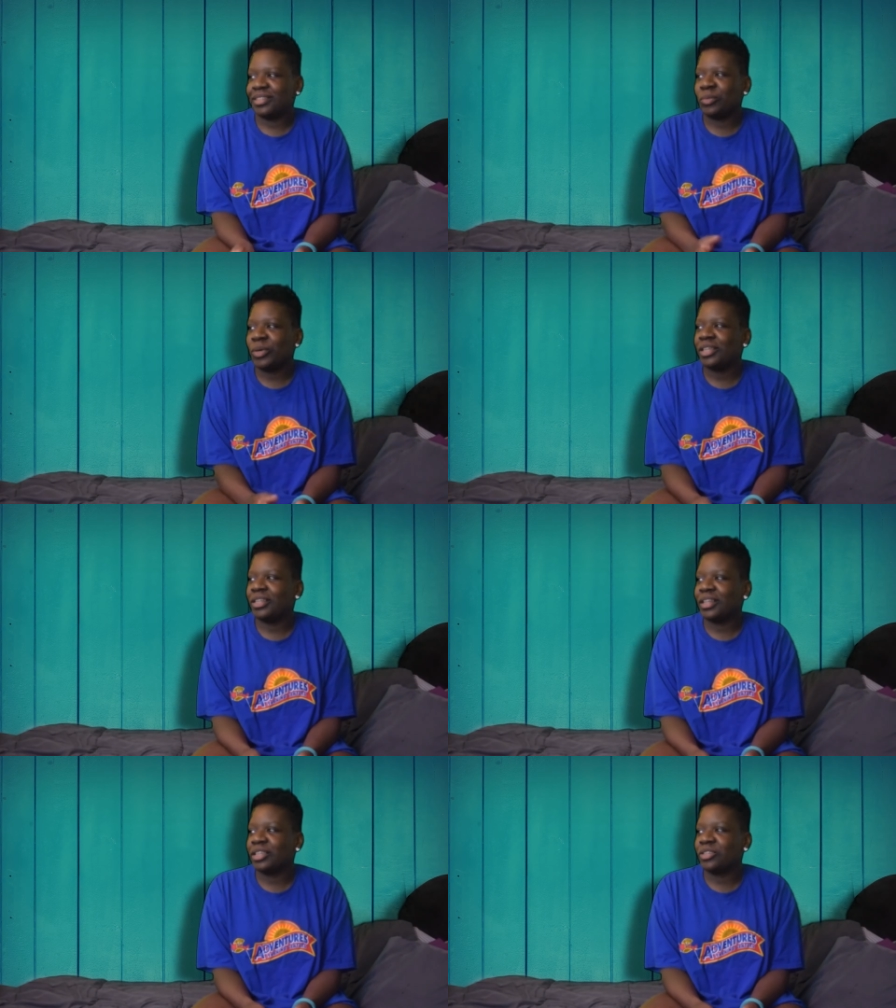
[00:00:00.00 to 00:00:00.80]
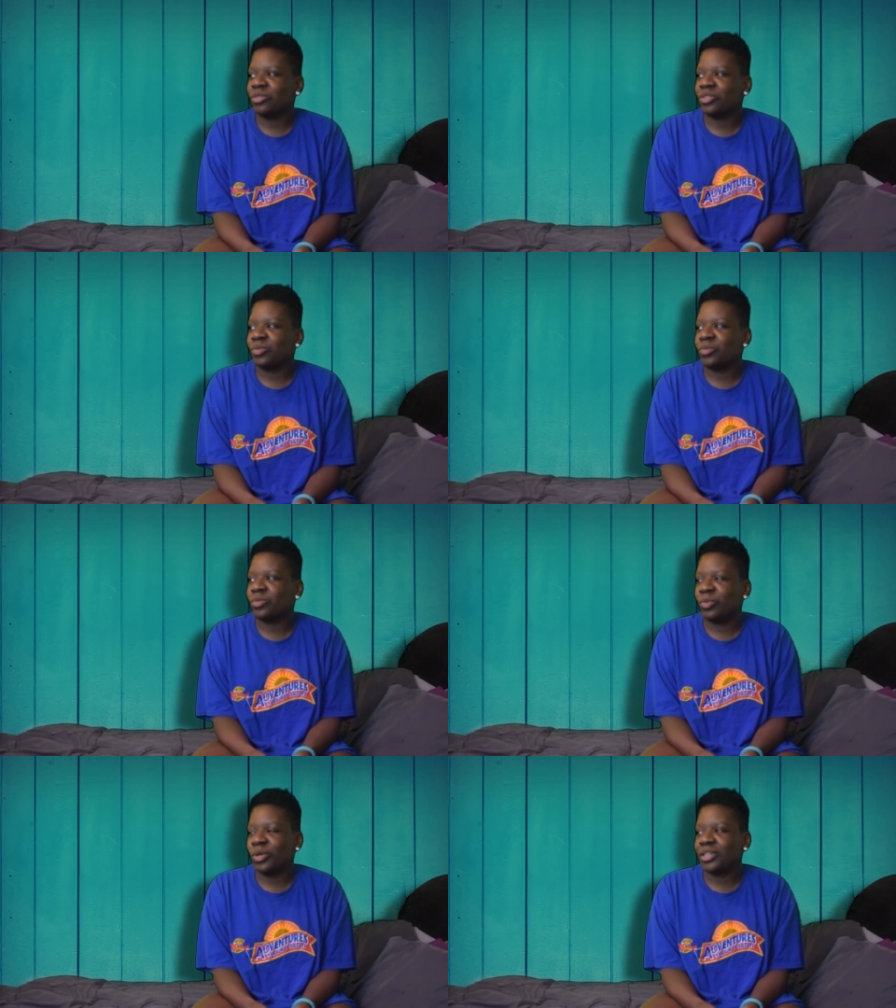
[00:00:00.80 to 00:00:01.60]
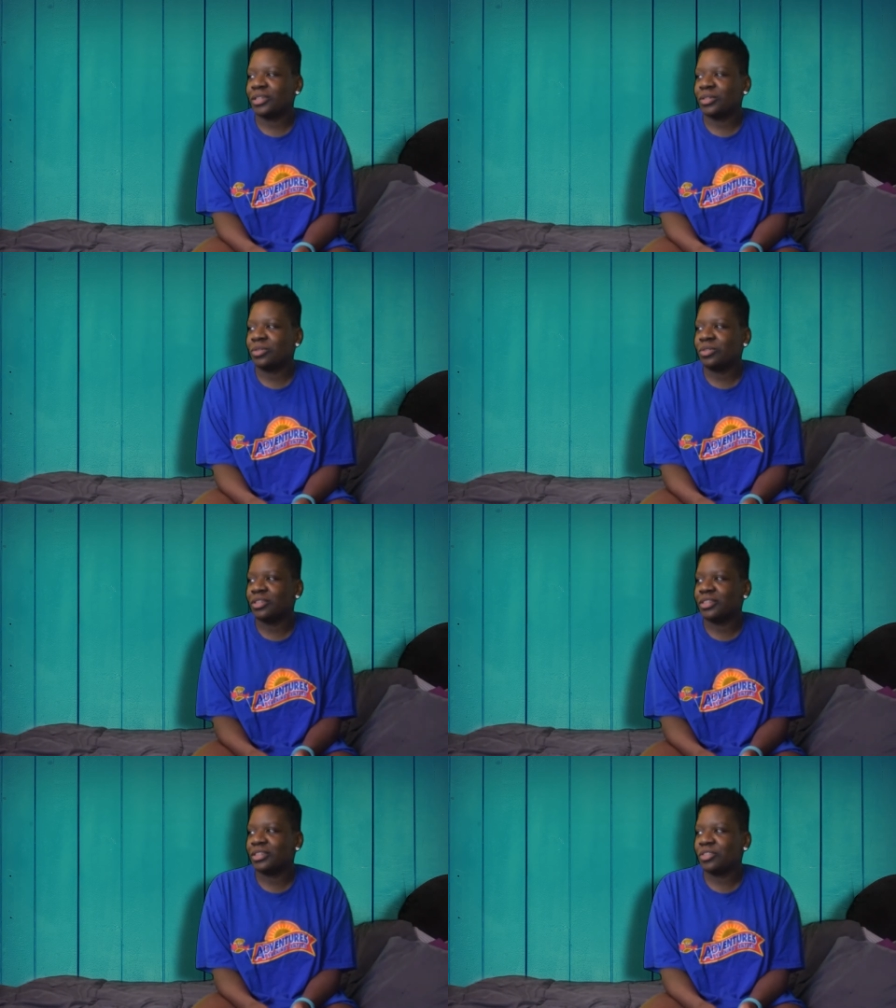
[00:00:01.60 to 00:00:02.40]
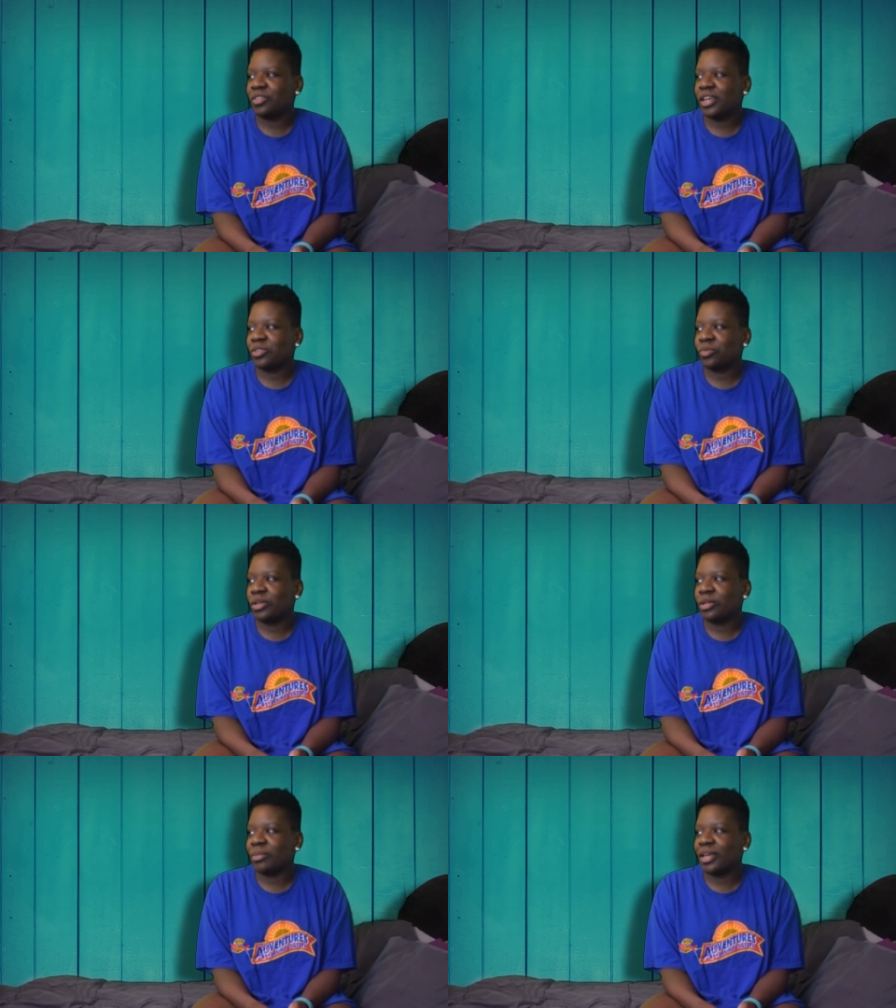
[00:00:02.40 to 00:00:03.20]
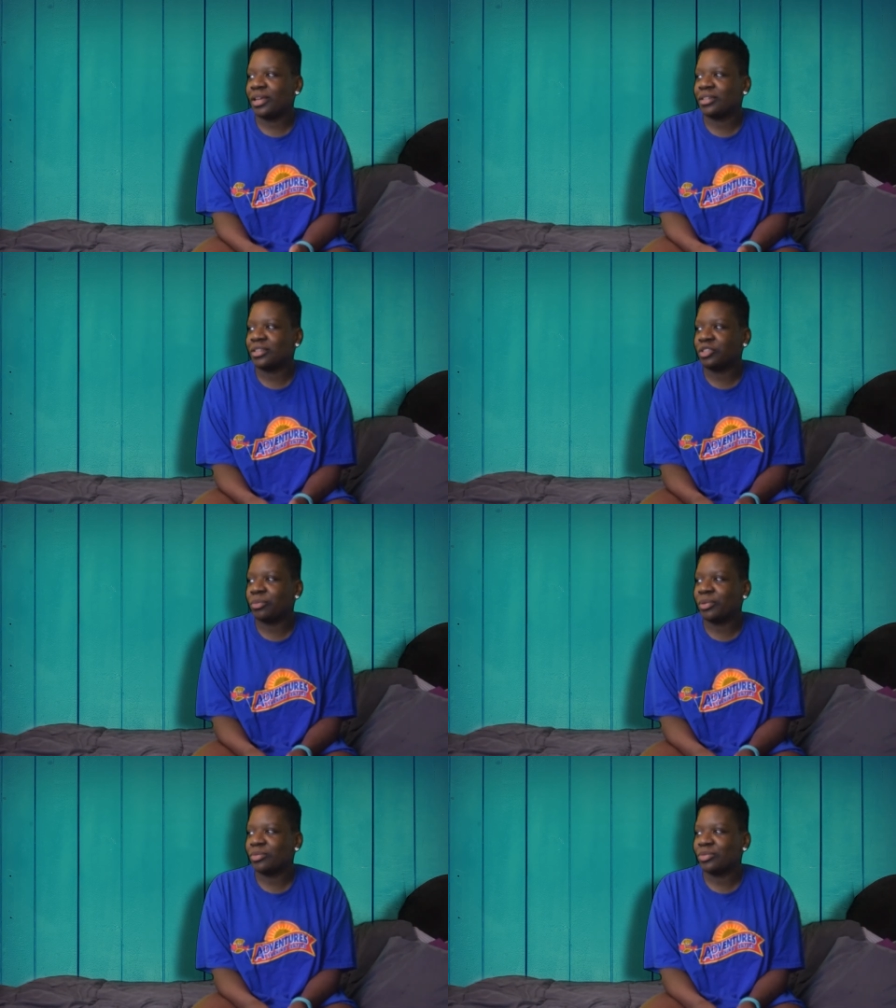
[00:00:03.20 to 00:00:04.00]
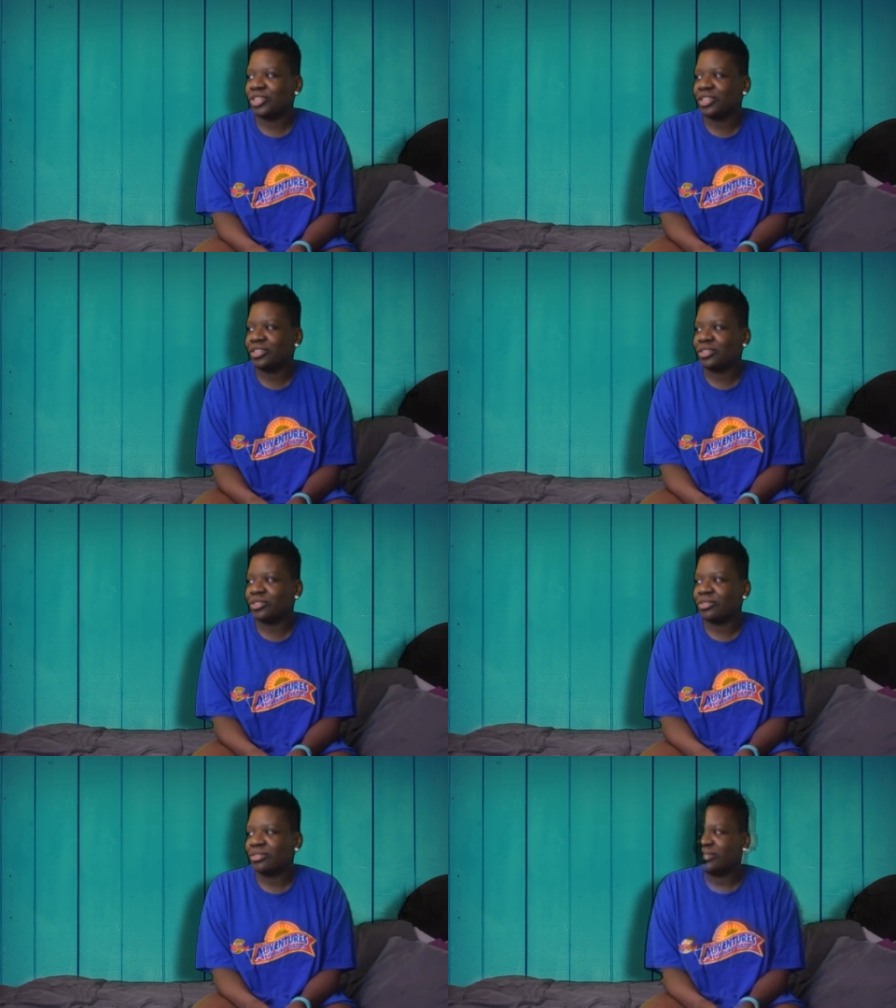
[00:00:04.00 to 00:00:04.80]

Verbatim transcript: Why you look like you was just working the corner and you had to run a mile because your pimp was chasing you?